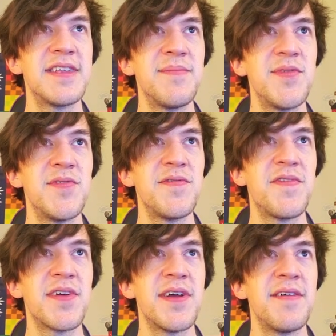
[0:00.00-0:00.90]
as a move
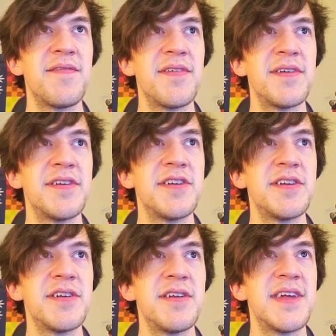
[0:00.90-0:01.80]
for
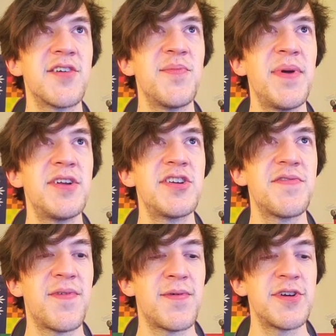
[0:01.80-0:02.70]
coverage, Sucker Punch
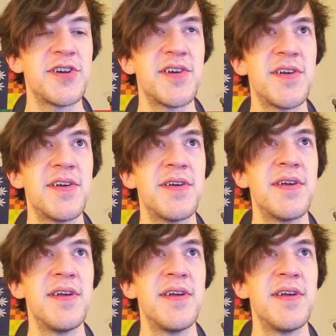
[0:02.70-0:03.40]
for sure,